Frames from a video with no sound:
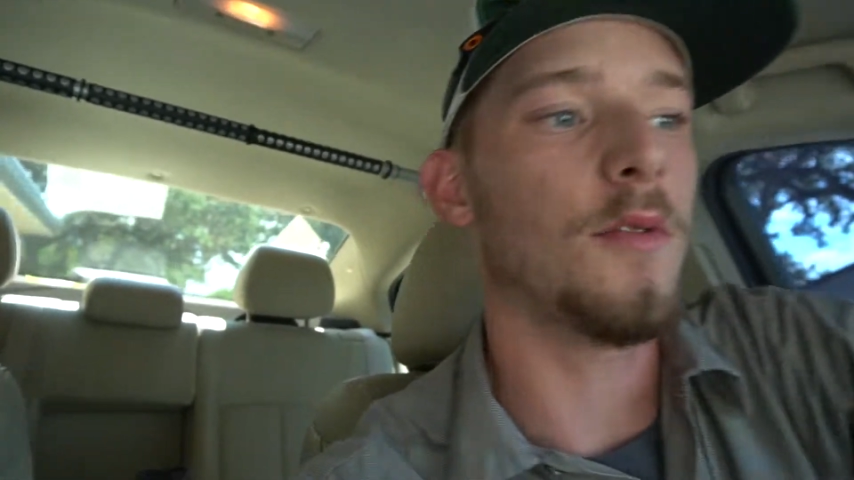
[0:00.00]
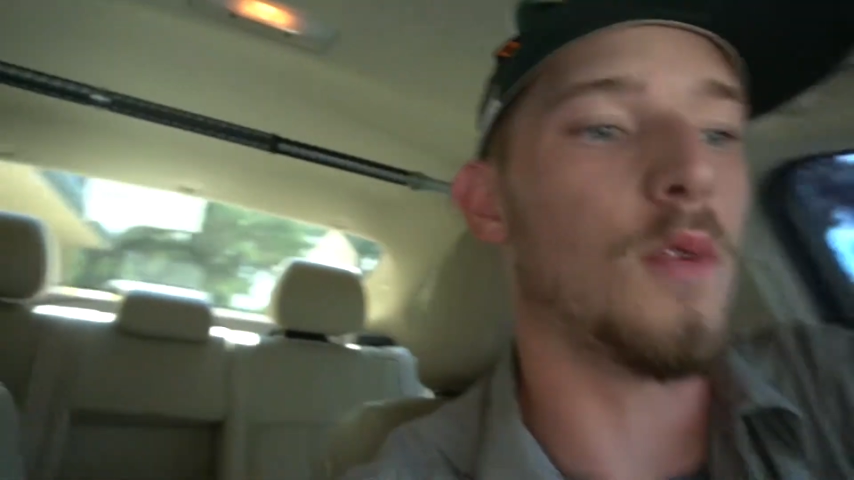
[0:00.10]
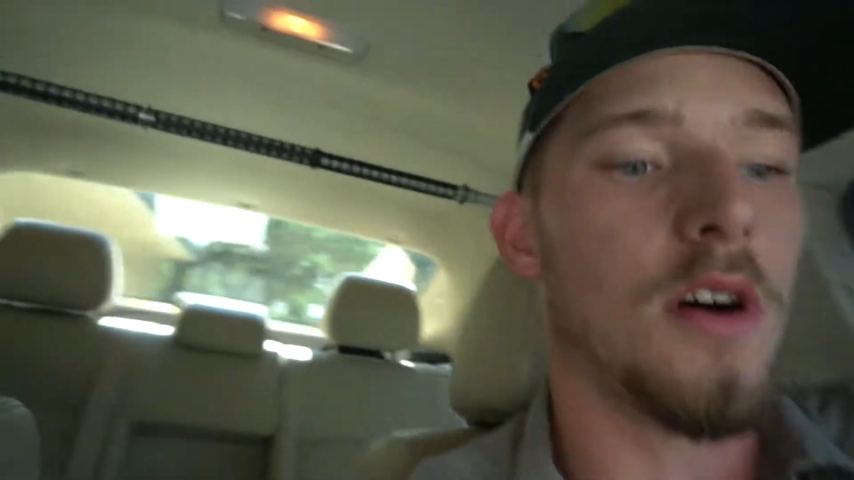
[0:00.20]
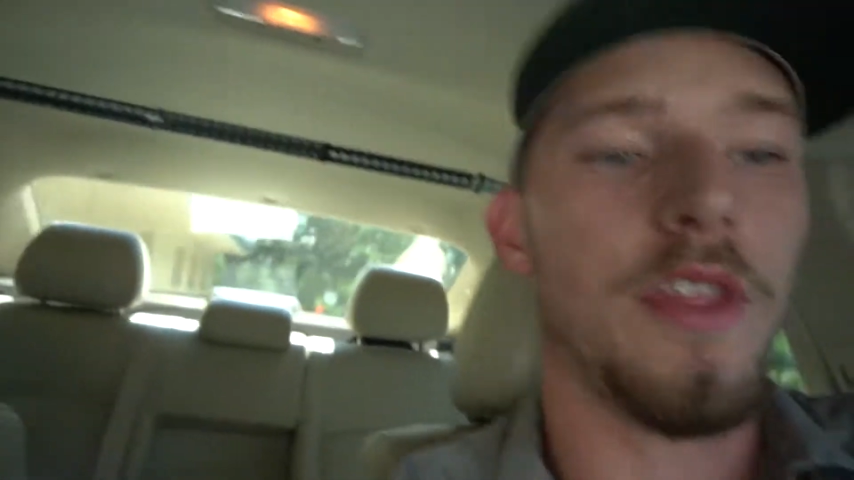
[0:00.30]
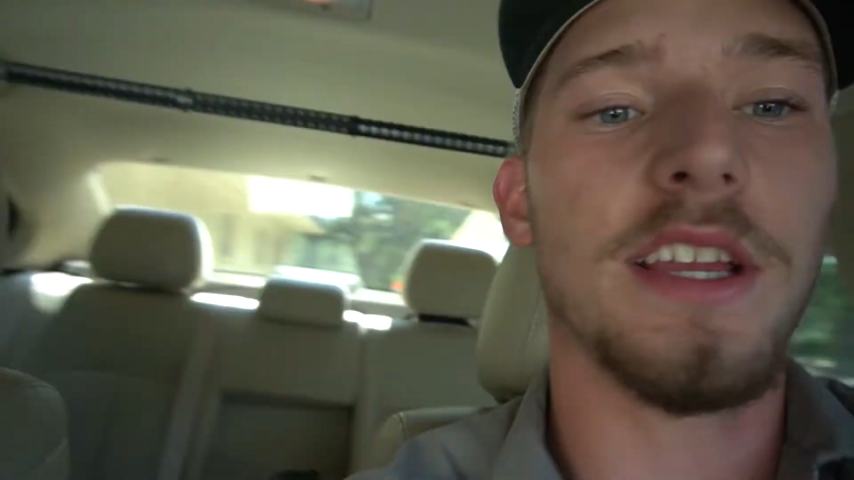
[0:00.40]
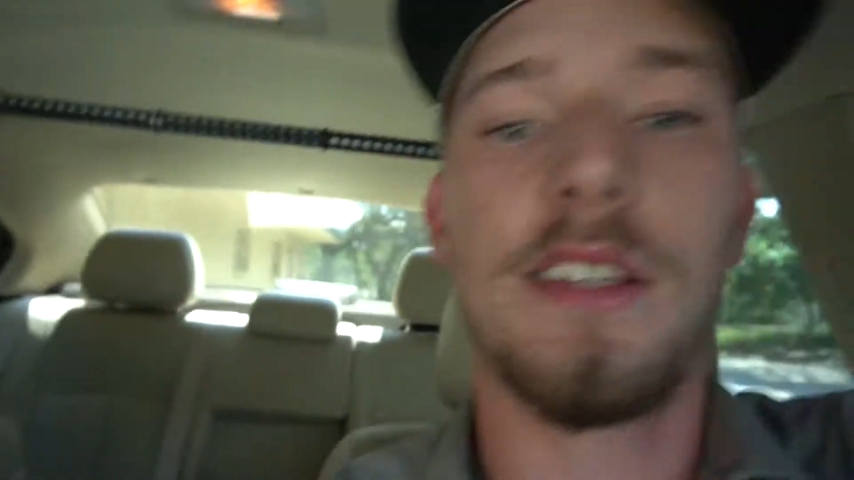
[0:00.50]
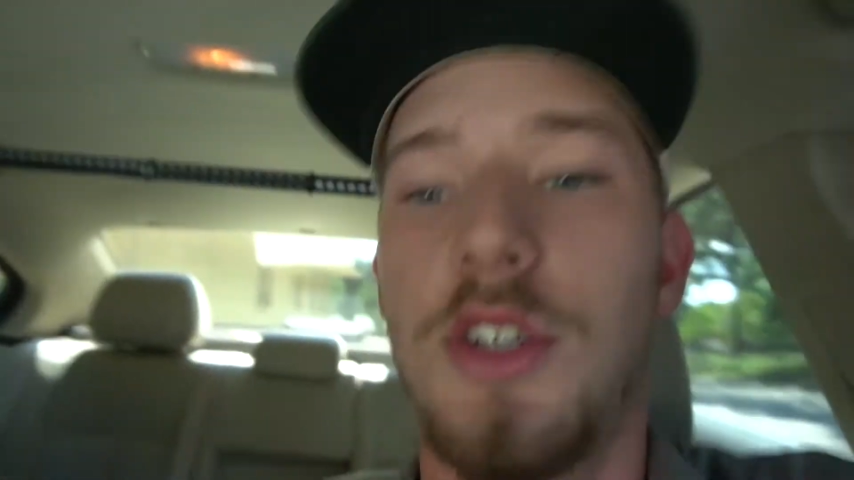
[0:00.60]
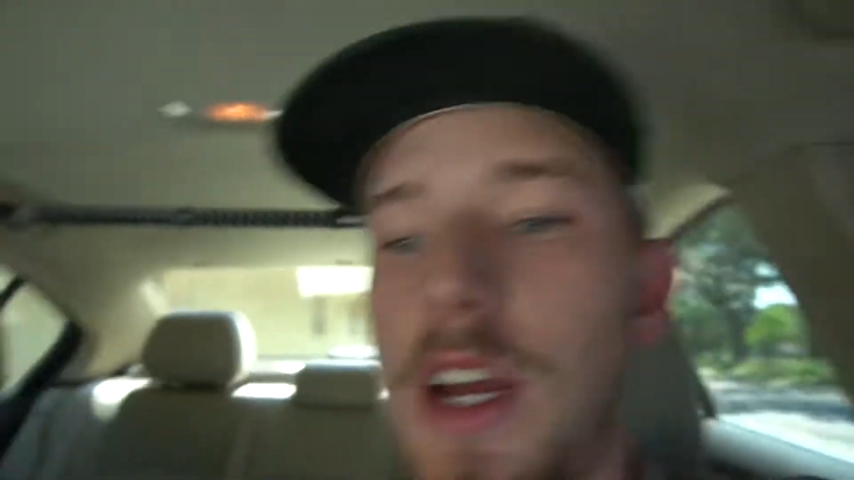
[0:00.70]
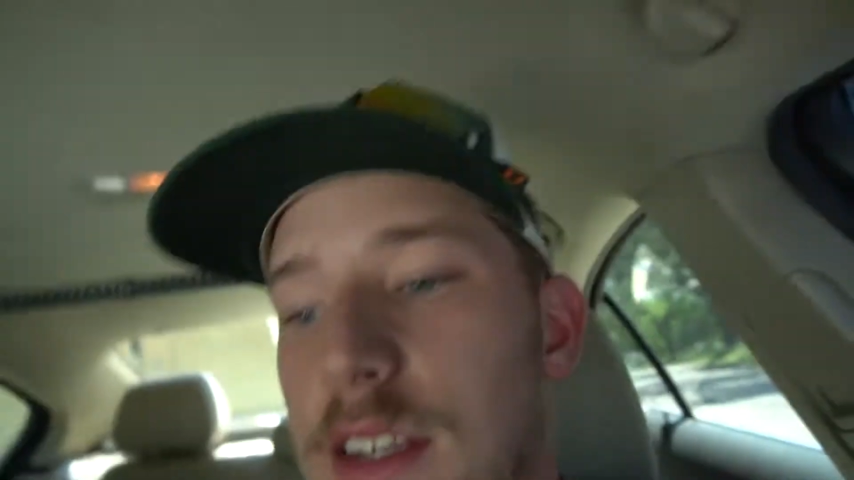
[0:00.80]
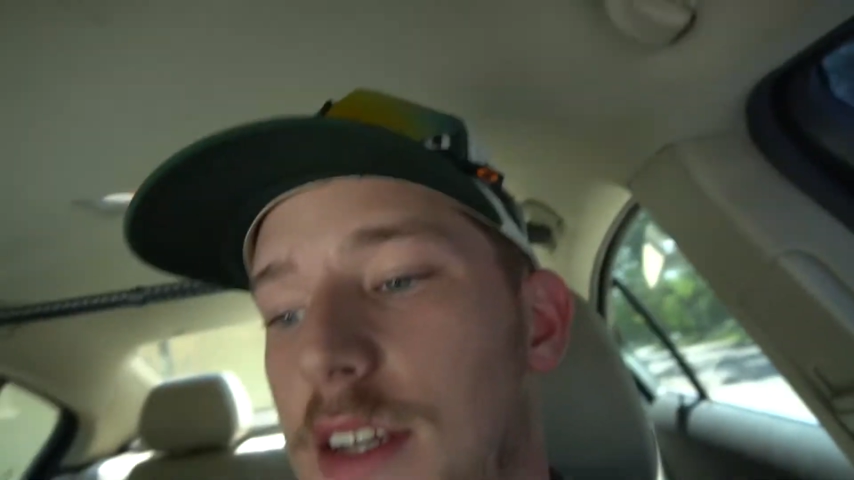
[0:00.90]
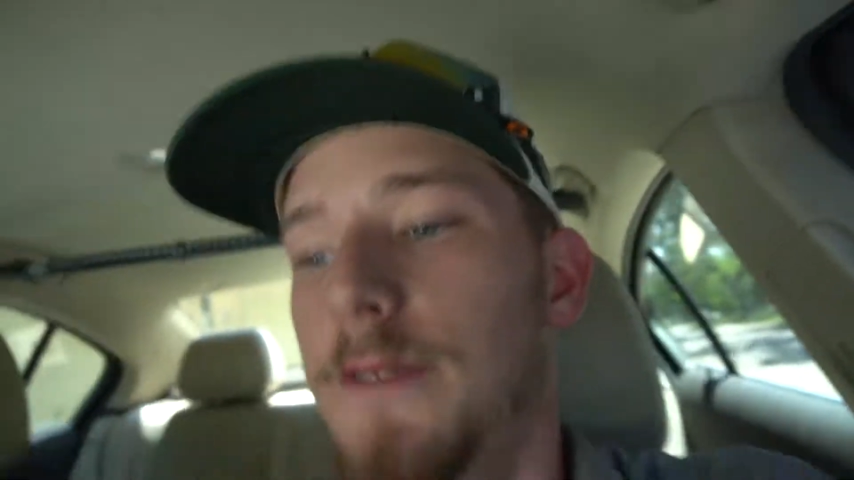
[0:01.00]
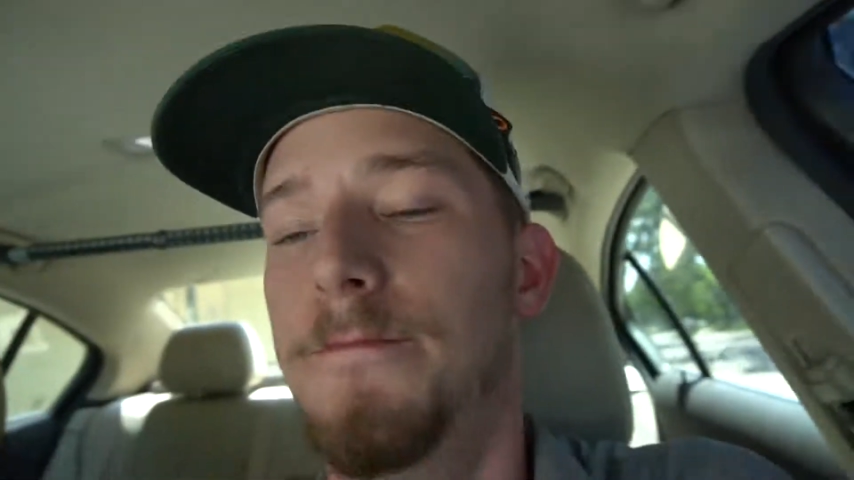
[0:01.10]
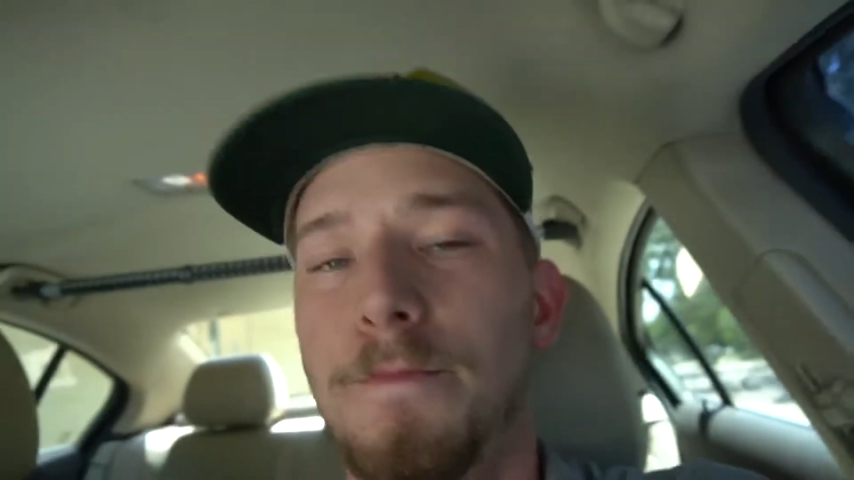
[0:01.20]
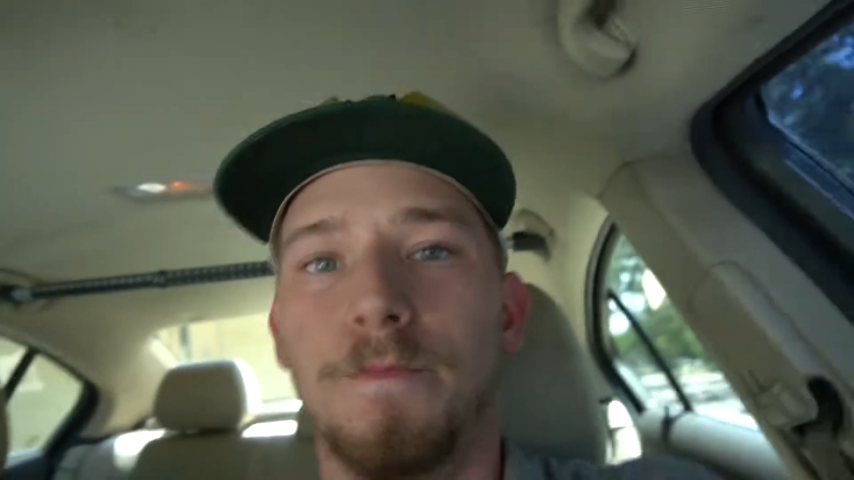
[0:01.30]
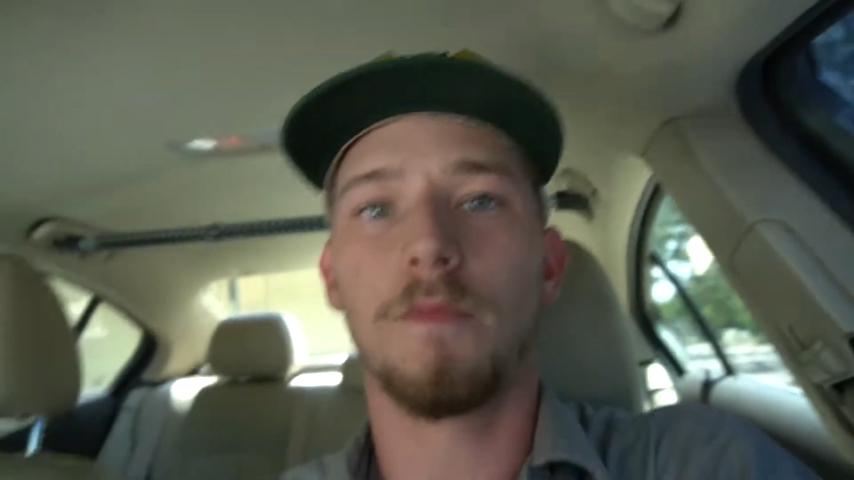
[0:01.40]
Well, they suggested
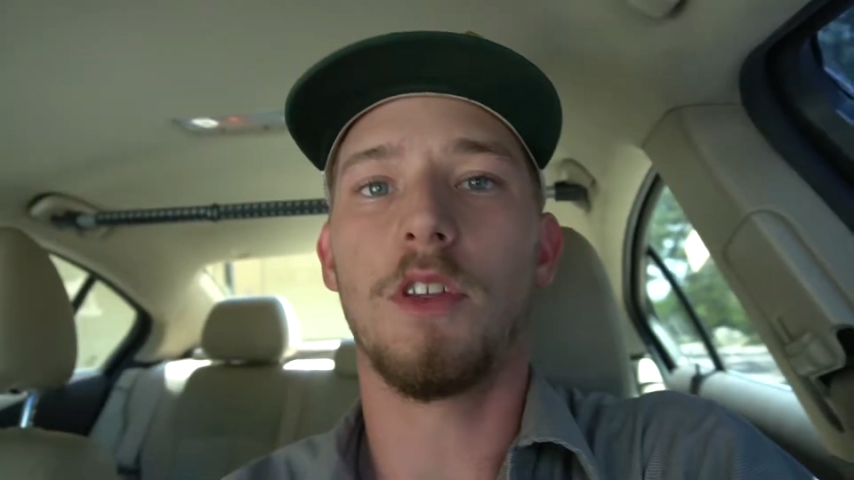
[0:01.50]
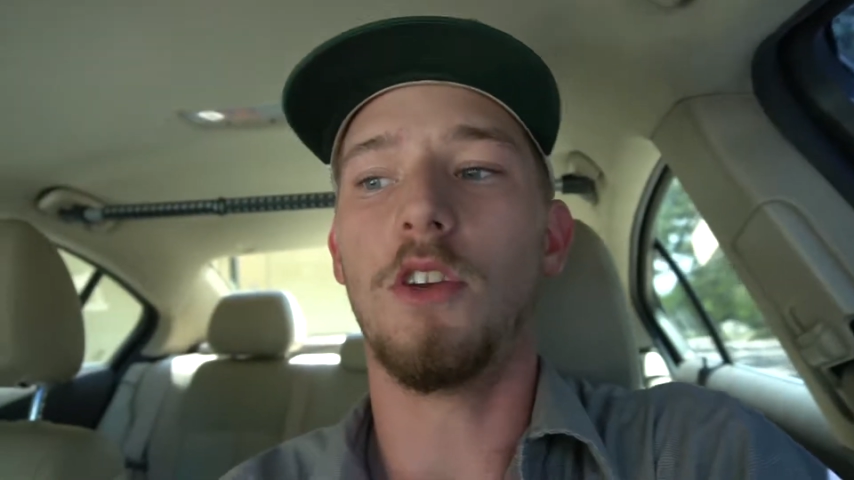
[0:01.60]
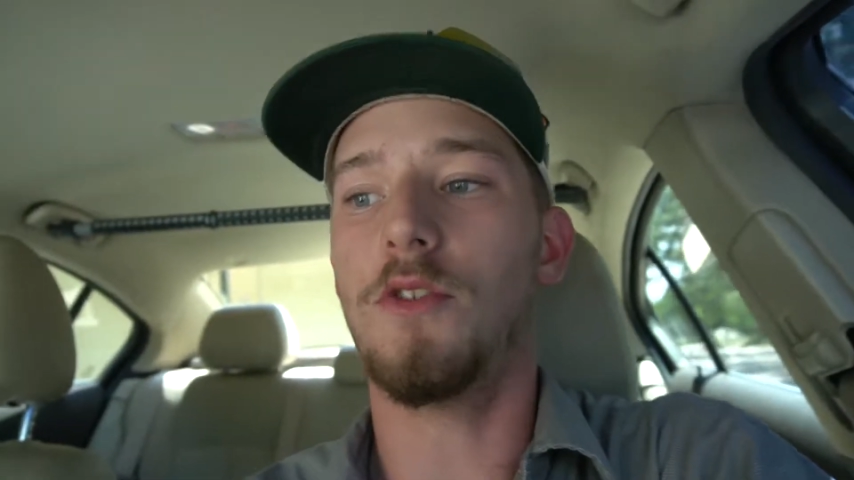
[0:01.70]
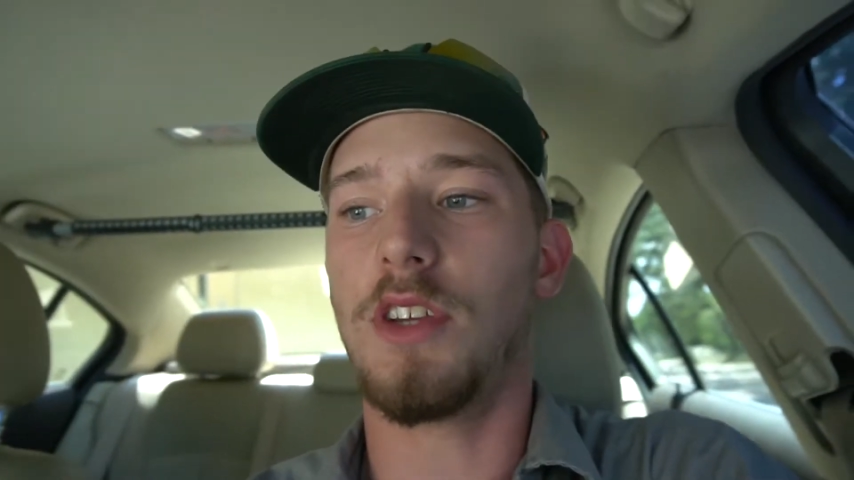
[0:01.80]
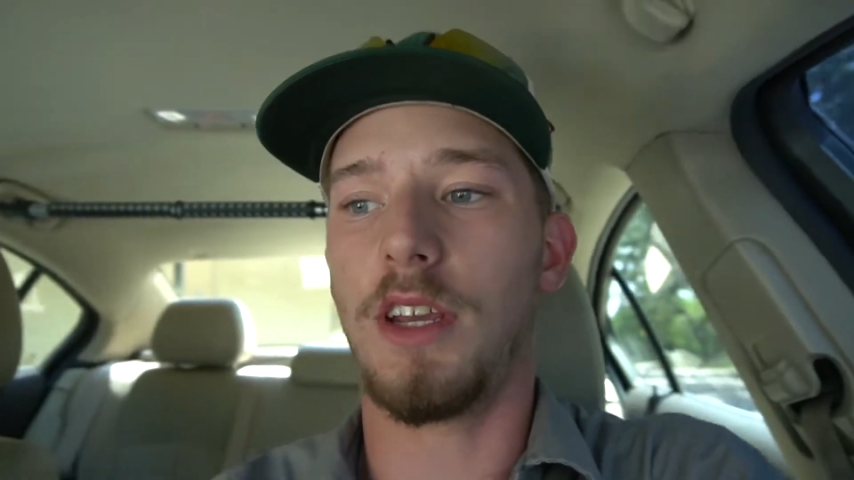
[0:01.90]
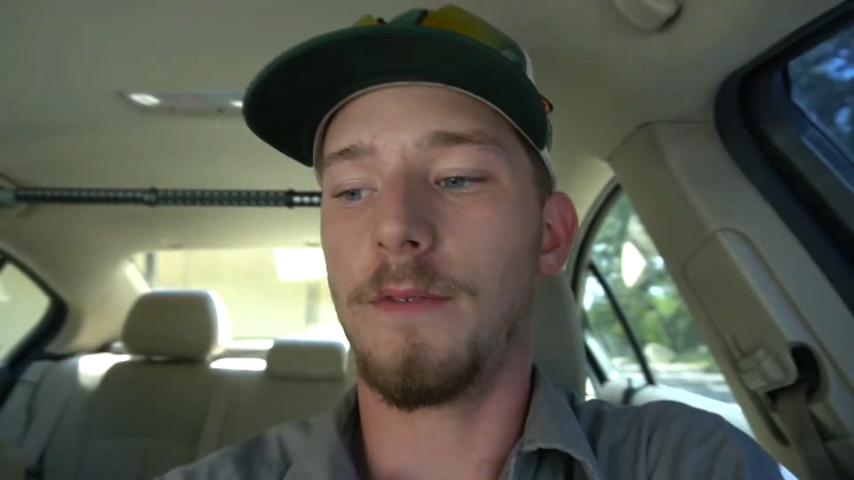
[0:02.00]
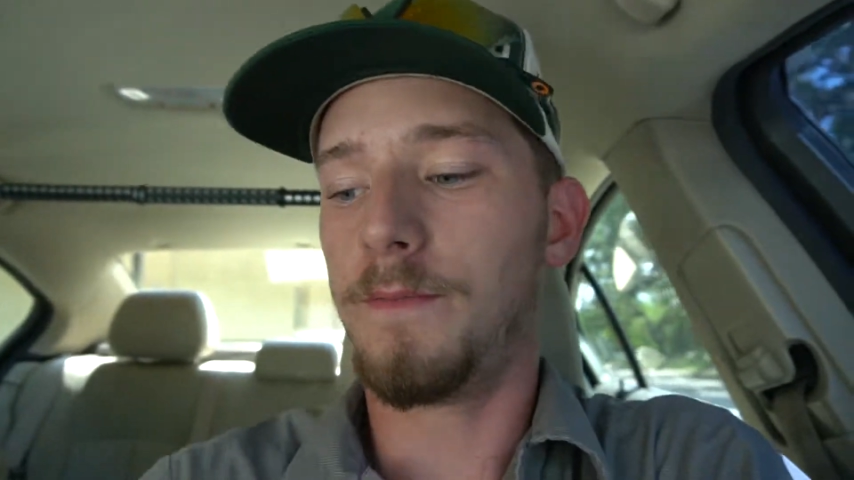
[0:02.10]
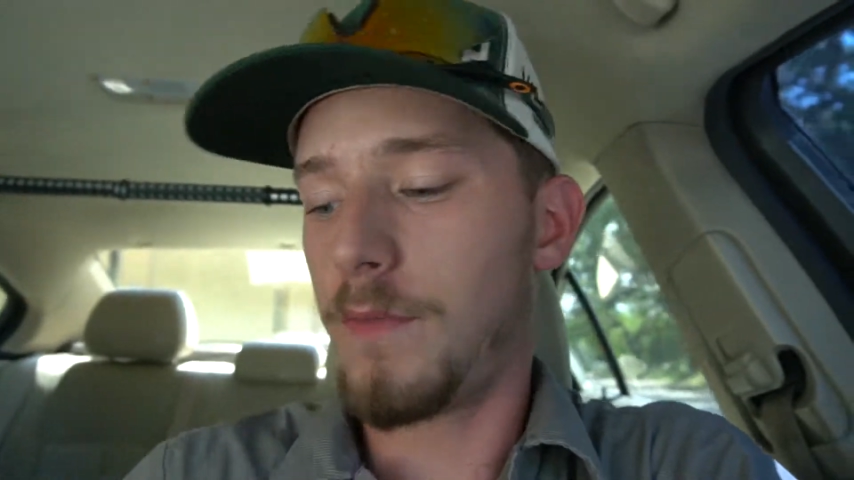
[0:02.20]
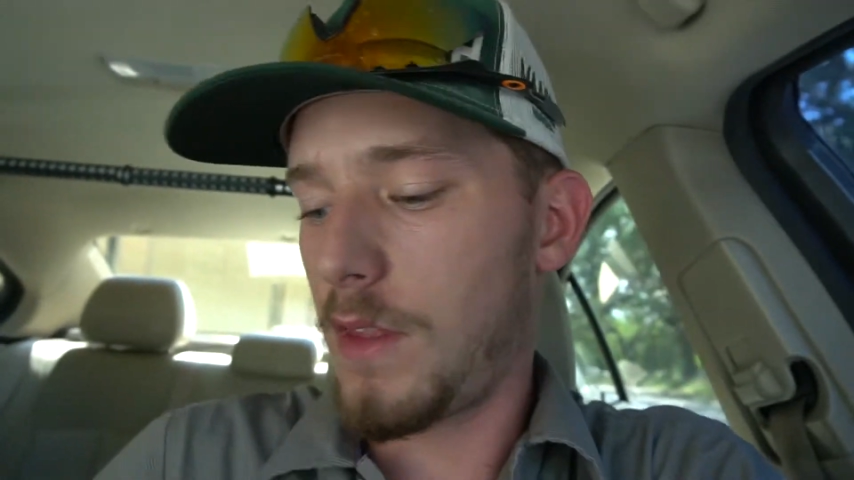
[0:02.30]
using